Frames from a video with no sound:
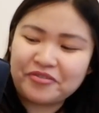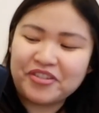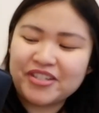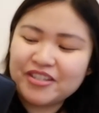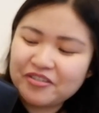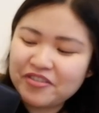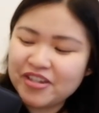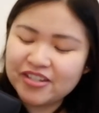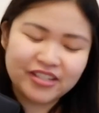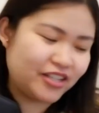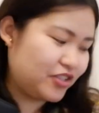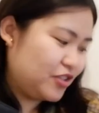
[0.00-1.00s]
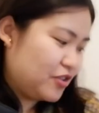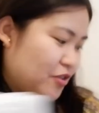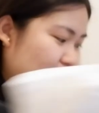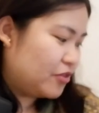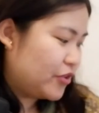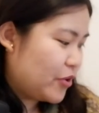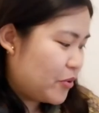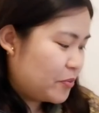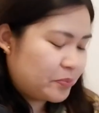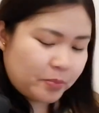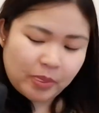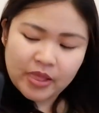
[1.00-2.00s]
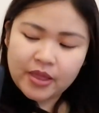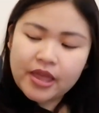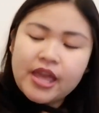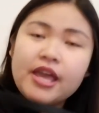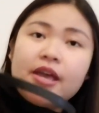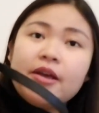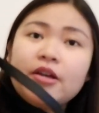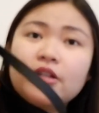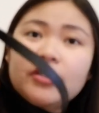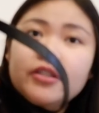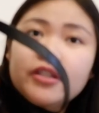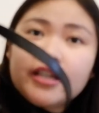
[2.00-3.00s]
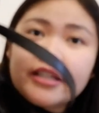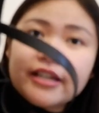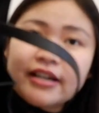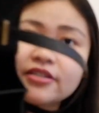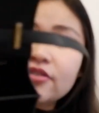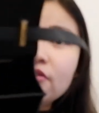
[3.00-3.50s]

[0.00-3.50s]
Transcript: have the stuffings, as you all know. It has